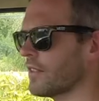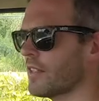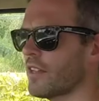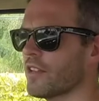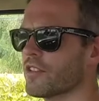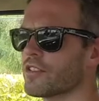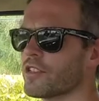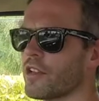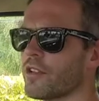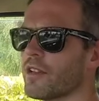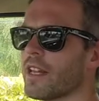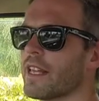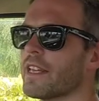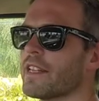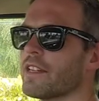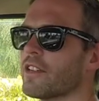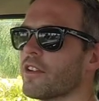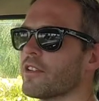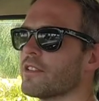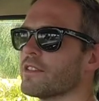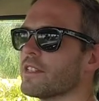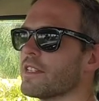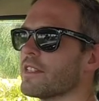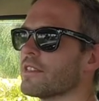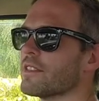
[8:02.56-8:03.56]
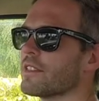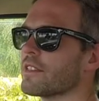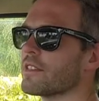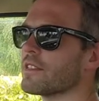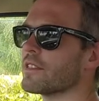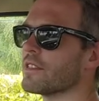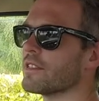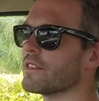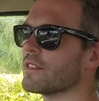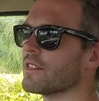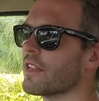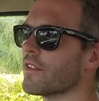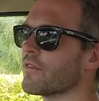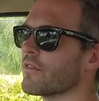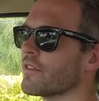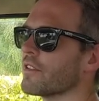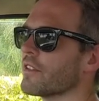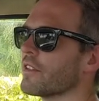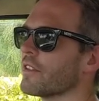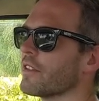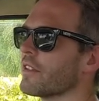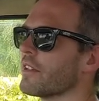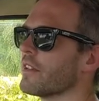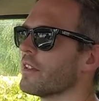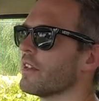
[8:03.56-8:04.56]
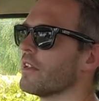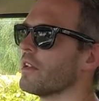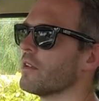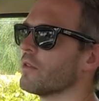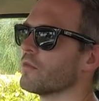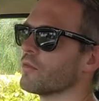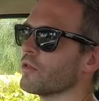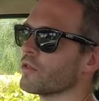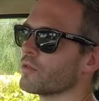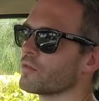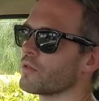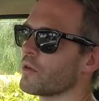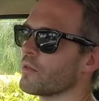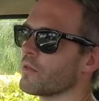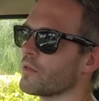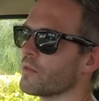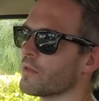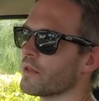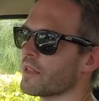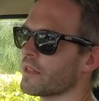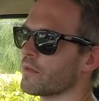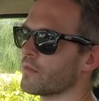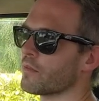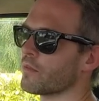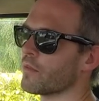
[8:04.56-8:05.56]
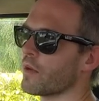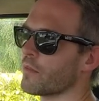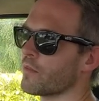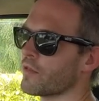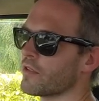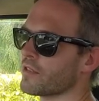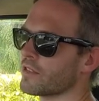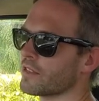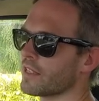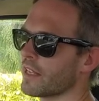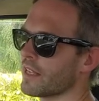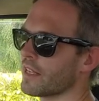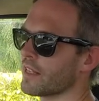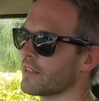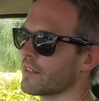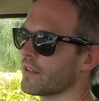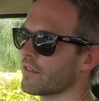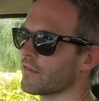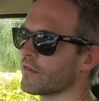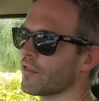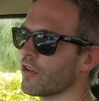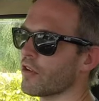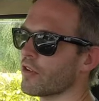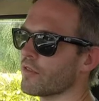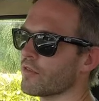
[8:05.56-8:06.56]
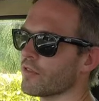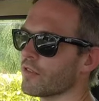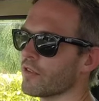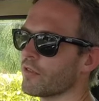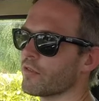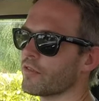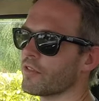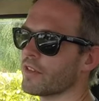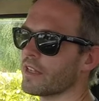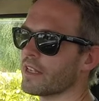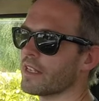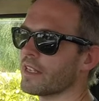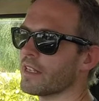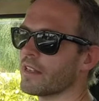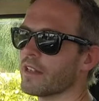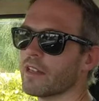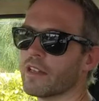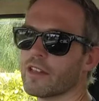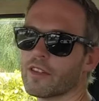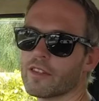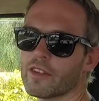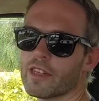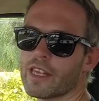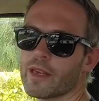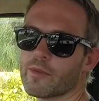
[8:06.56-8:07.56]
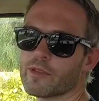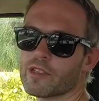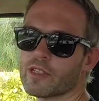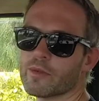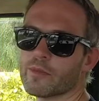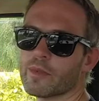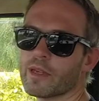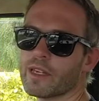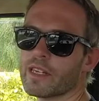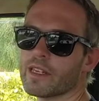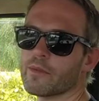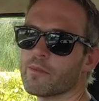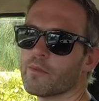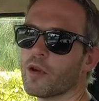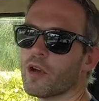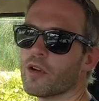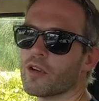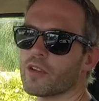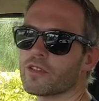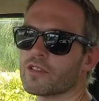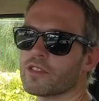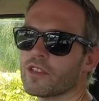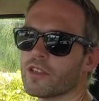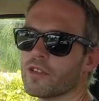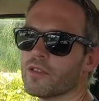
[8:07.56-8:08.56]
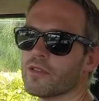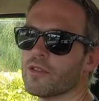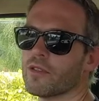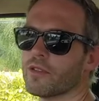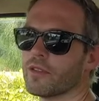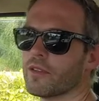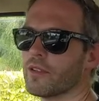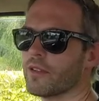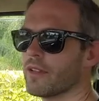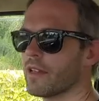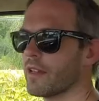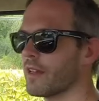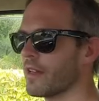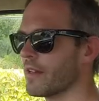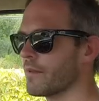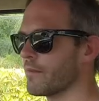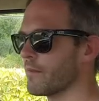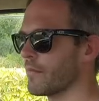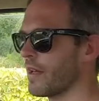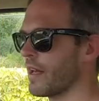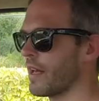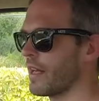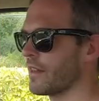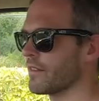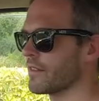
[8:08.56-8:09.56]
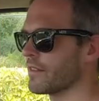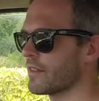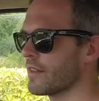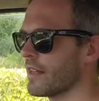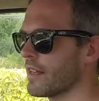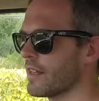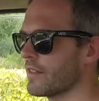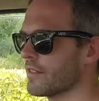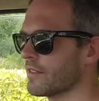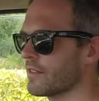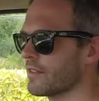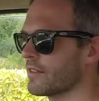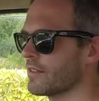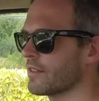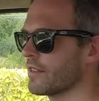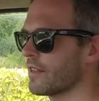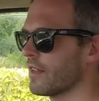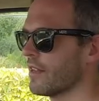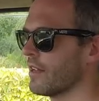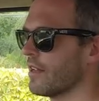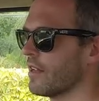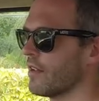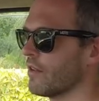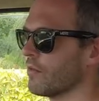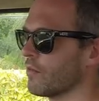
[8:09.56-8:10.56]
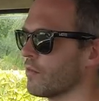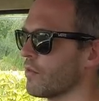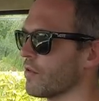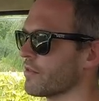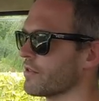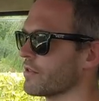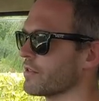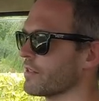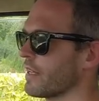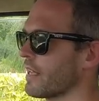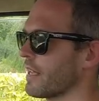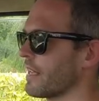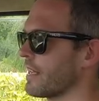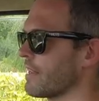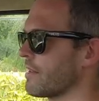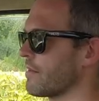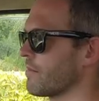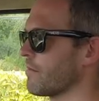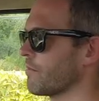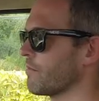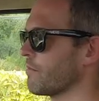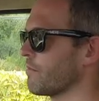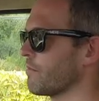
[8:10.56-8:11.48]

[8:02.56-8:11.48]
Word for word: So late 1967 was probably when we'd say the arrival of the, the MGB Mark II, um, and this was a